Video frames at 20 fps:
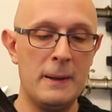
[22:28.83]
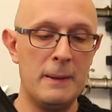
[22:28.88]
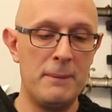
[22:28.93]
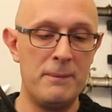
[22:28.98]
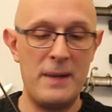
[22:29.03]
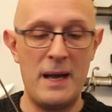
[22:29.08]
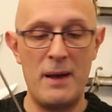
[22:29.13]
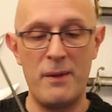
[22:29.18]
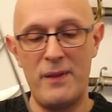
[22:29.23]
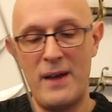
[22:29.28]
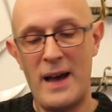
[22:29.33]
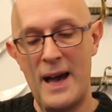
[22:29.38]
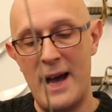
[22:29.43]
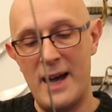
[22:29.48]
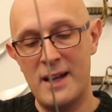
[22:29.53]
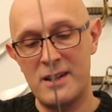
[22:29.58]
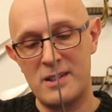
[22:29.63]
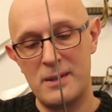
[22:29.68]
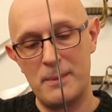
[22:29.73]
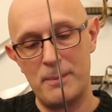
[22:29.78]
Now
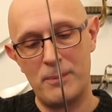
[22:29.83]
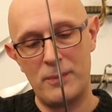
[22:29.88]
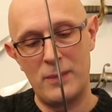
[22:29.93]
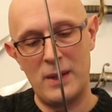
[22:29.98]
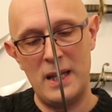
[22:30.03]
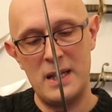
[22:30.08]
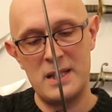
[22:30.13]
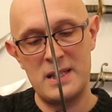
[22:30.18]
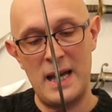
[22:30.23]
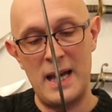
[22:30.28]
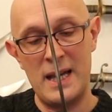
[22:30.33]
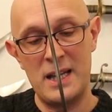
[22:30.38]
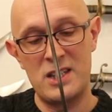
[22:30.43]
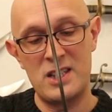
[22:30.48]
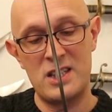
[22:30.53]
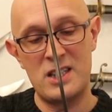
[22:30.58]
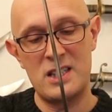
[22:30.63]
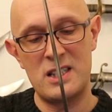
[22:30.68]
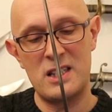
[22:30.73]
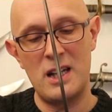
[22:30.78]
that is a
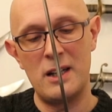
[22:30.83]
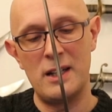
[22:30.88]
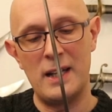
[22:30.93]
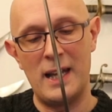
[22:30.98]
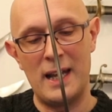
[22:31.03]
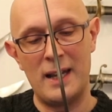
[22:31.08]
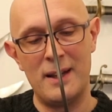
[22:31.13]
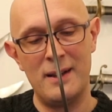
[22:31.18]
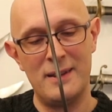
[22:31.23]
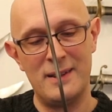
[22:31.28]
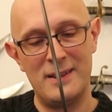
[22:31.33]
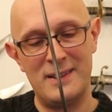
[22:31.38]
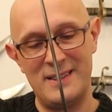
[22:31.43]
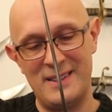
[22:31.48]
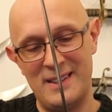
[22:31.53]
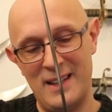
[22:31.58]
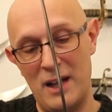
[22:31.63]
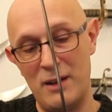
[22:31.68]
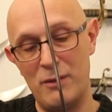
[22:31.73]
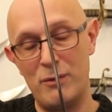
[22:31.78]
stunning
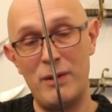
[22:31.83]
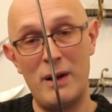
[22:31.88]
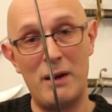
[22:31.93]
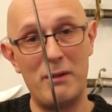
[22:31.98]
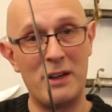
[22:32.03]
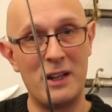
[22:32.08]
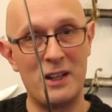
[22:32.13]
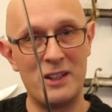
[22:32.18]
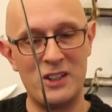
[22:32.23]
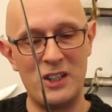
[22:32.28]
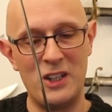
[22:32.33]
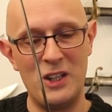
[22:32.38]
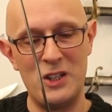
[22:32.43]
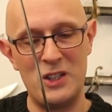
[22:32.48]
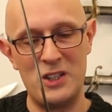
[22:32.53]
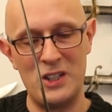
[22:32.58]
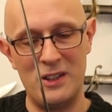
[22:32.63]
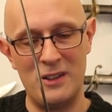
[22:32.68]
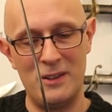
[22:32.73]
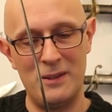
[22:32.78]
and very
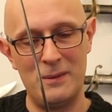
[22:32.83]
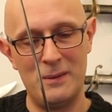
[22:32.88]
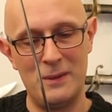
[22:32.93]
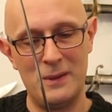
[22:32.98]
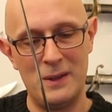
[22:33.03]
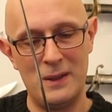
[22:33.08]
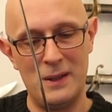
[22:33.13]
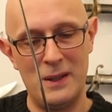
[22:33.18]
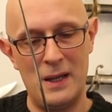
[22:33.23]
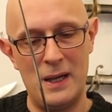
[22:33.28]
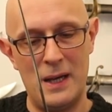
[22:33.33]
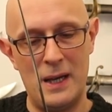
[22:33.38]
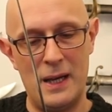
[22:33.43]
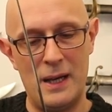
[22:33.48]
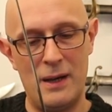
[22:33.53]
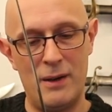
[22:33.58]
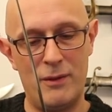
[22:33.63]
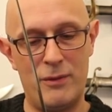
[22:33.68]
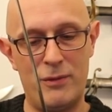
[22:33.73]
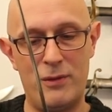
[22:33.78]
unusual,
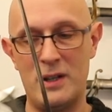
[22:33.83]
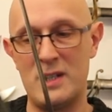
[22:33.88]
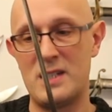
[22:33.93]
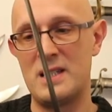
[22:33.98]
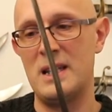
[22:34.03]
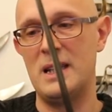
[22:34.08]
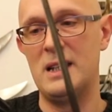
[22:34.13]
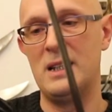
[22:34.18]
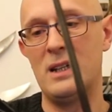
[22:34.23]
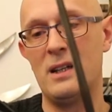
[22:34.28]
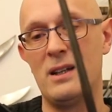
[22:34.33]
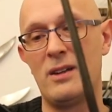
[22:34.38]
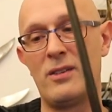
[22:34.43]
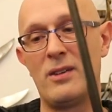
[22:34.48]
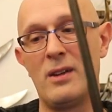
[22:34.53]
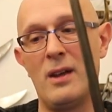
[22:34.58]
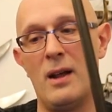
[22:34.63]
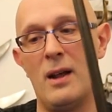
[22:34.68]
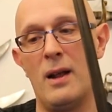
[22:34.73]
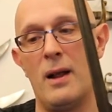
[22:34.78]
for its
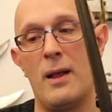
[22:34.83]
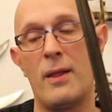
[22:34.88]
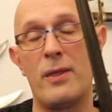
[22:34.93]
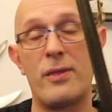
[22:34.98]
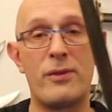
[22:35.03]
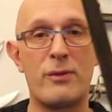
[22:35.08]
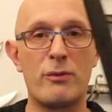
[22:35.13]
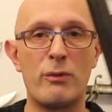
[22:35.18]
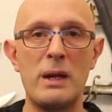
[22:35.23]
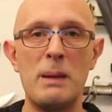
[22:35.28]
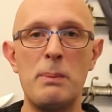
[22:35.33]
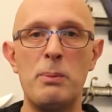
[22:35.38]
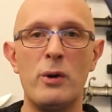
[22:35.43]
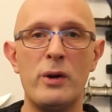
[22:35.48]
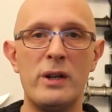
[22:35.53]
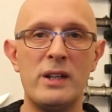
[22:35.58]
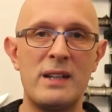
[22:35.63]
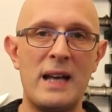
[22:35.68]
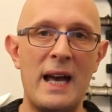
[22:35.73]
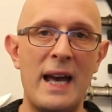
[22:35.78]
thinness,
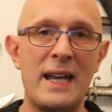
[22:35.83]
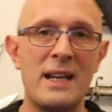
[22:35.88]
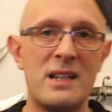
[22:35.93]
3.8mm.